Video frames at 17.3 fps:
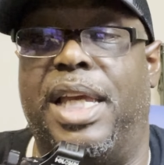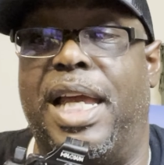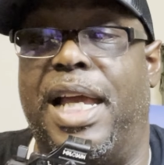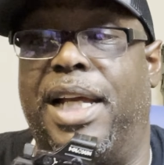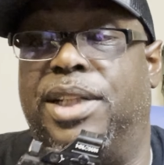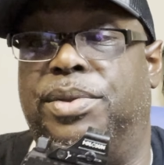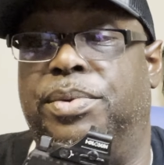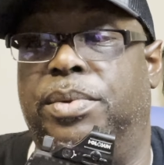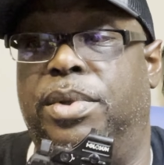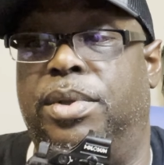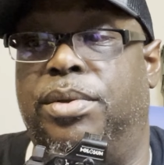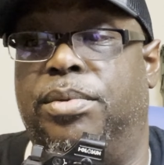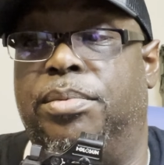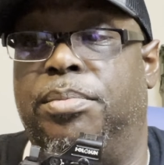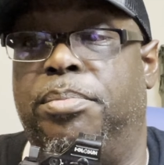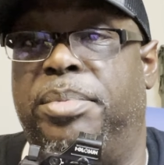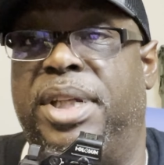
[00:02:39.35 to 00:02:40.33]

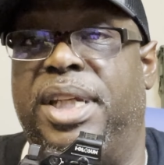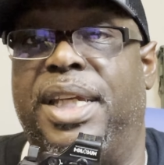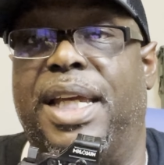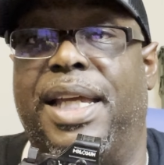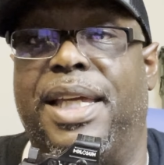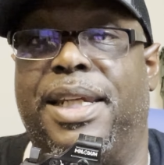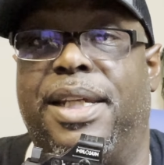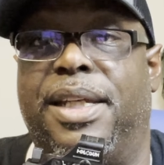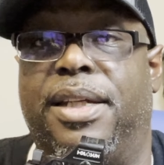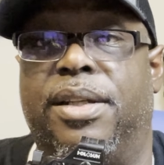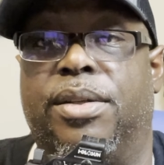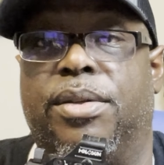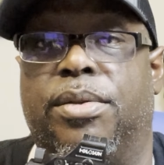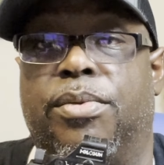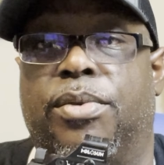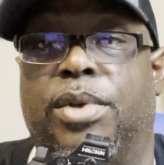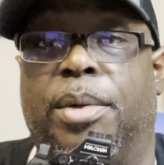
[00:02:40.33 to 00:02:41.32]
actual P80
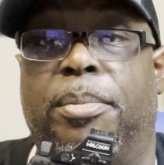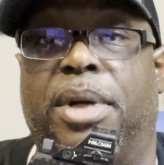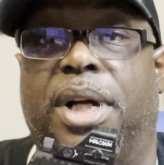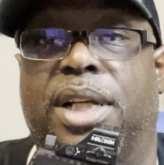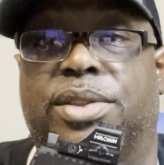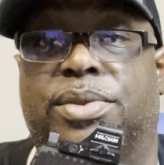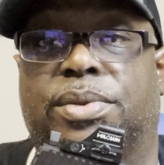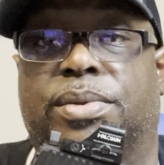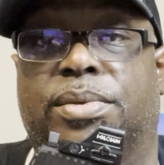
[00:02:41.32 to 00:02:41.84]
grip module